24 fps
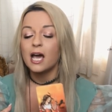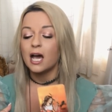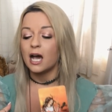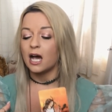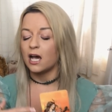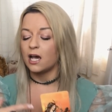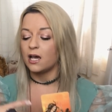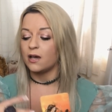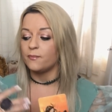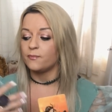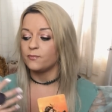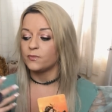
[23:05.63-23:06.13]

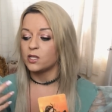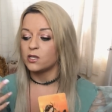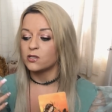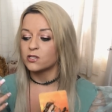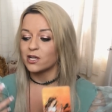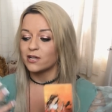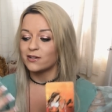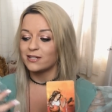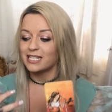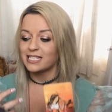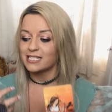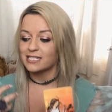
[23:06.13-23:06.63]
um, you
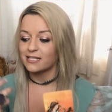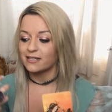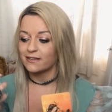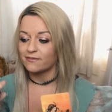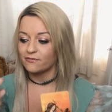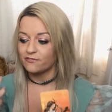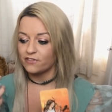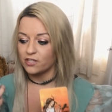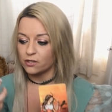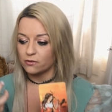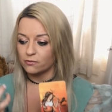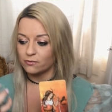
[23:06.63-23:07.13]
don't need to
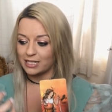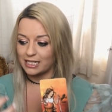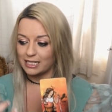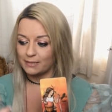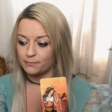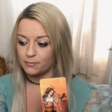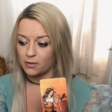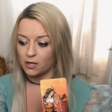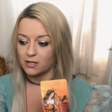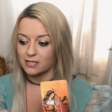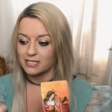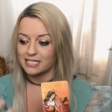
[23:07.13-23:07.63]
feel really
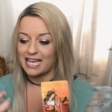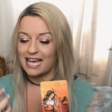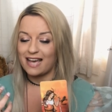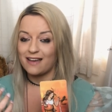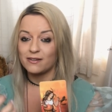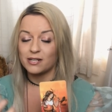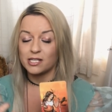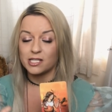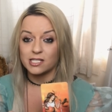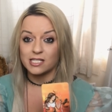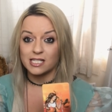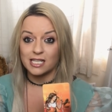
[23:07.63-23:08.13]
bogged
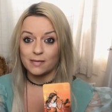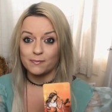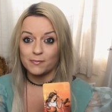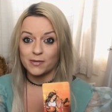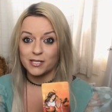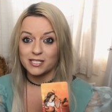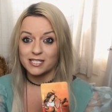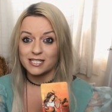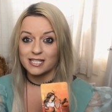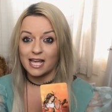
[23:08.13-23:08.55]
down and deep into